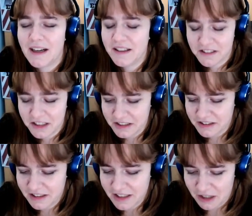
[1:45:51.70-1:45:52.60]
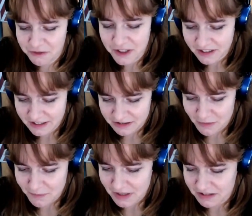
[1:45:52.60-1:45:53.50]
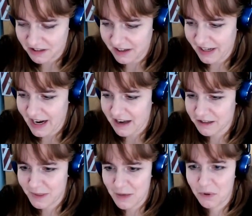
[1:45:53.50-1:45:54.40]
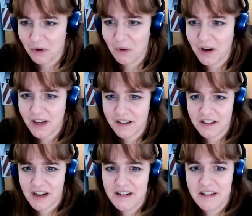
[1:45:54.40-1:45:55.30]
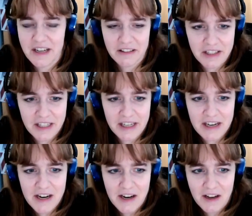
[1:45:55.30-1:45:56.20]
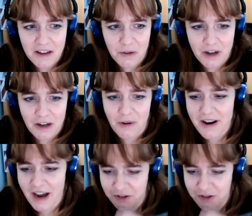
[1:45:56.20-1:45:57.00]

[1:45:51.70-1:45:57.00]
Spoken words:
Under feudalism, you certainly had people changing the quote-unquote